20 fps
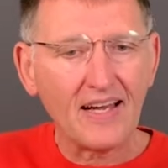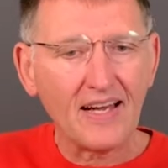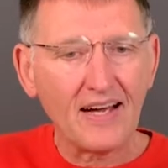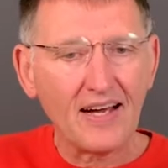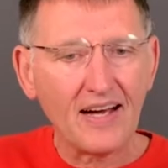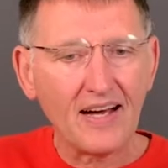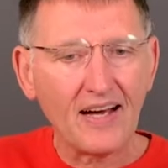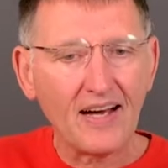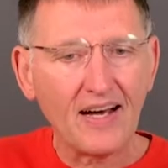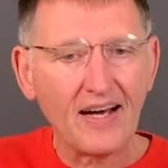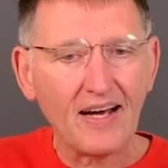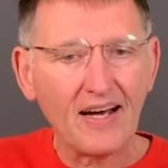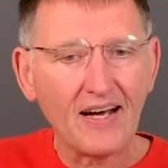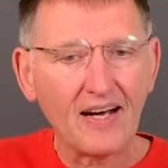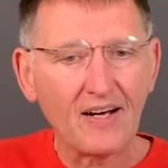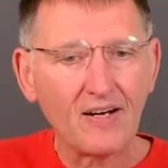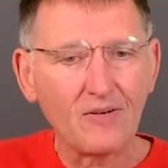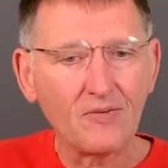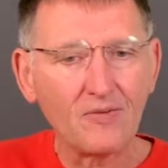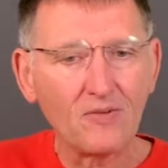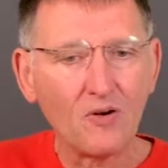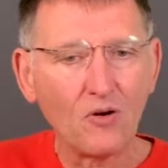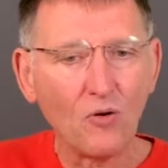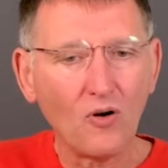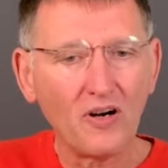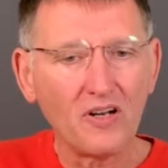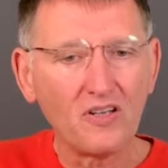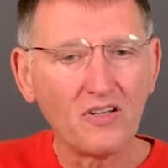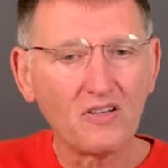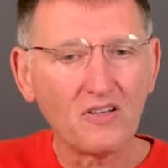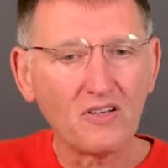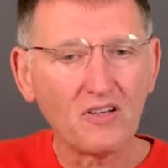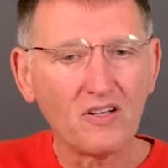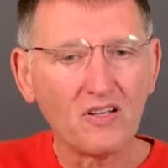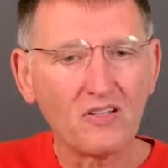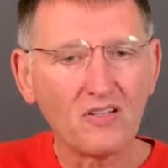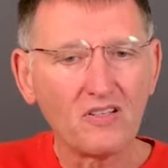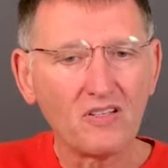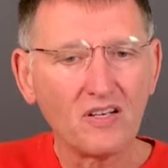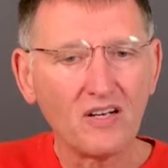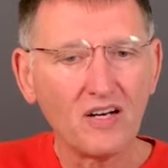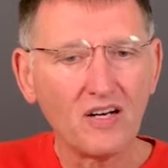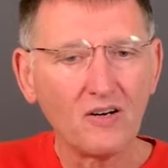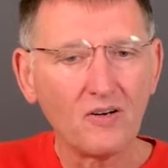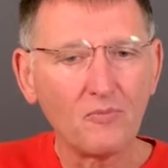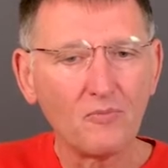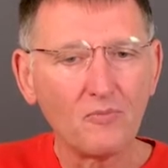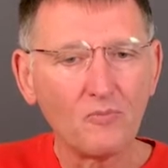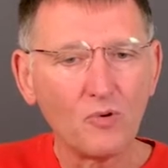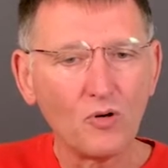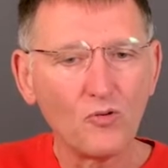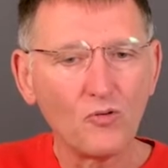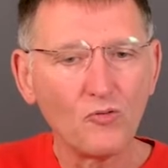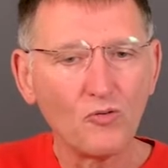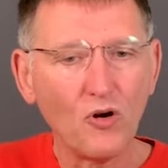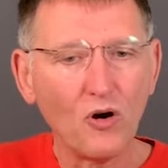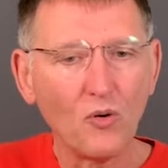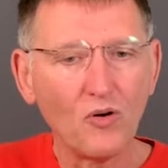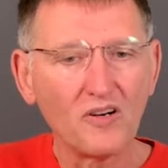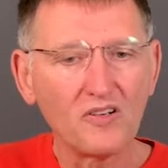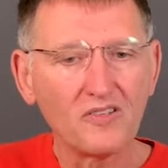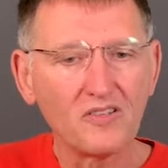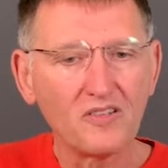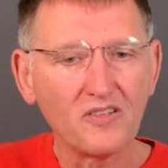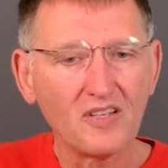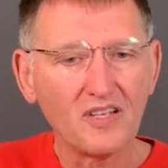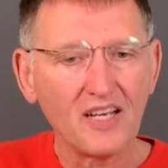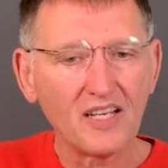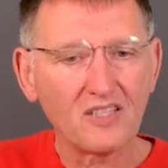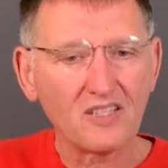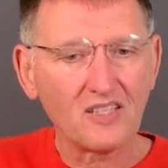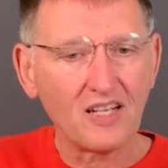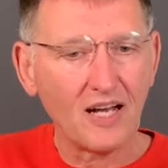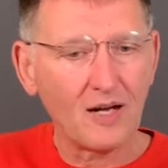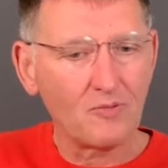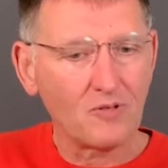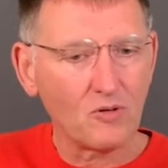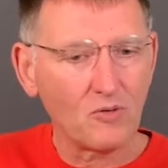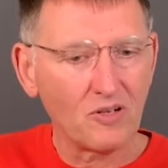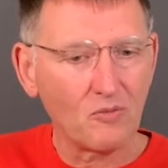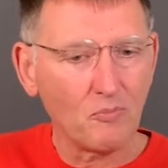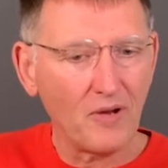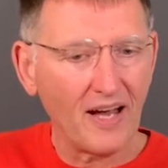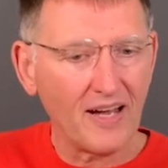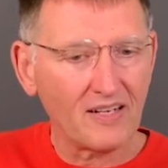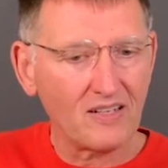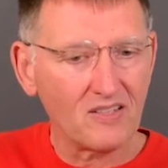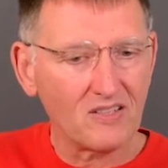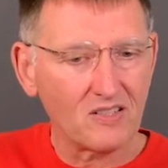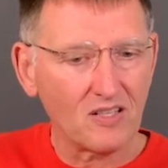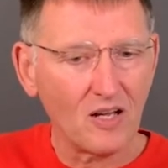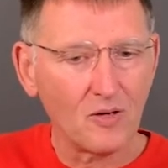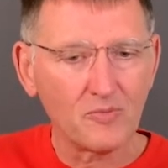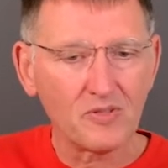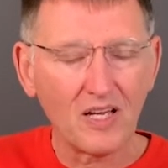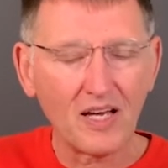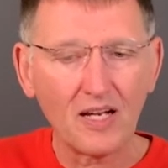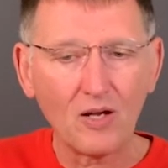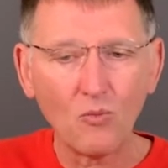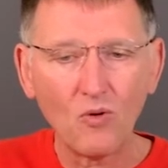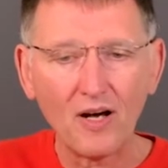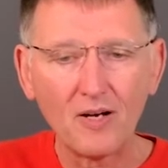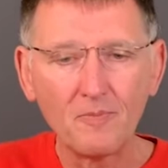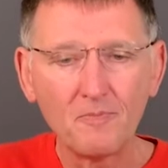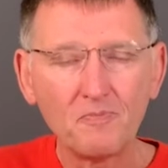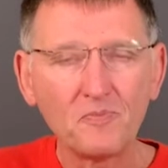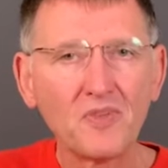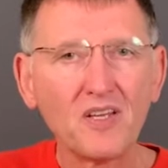or you could move forward to the next chapter, back to Psalms 91.